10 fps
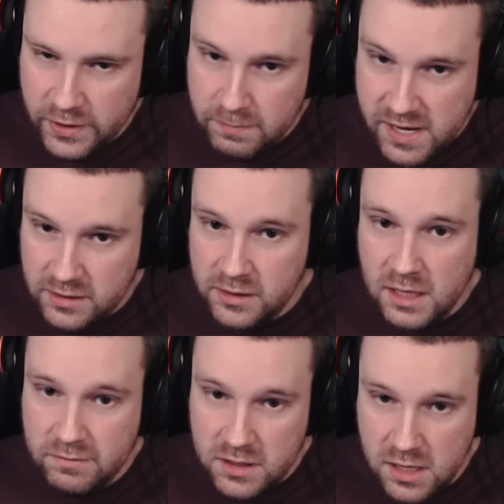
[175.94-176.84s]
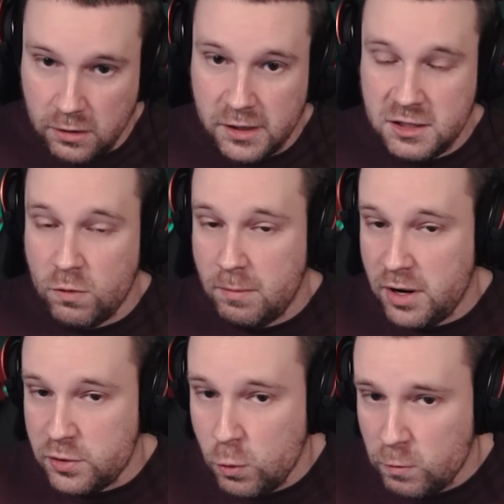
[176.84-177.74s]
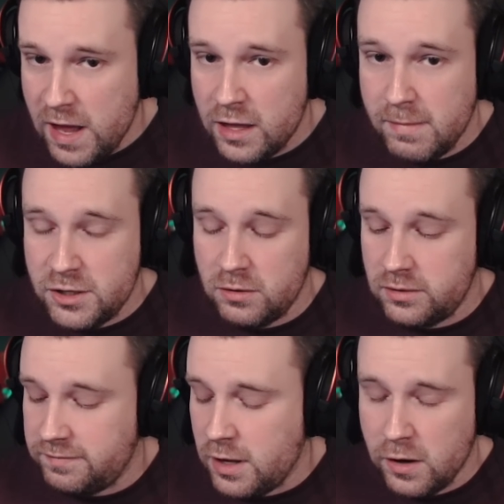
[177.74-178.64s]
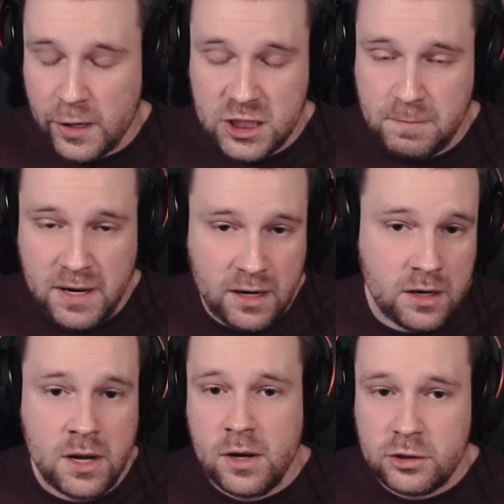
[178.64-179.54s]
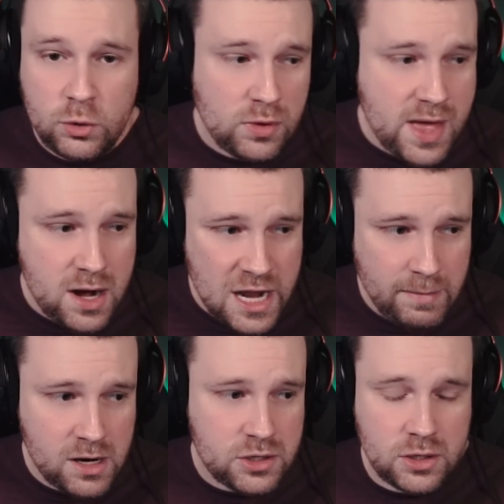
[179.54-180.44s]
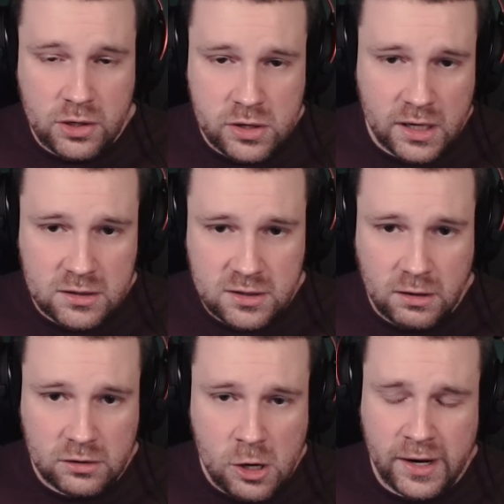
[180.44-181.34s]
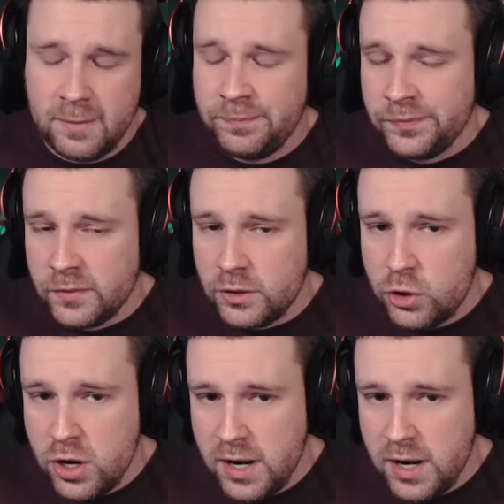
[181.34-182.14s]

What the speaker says: pieces of tier. It's a 1-minute cooldown that makes your Felguards spin, do a lot of damage, good in single target, good in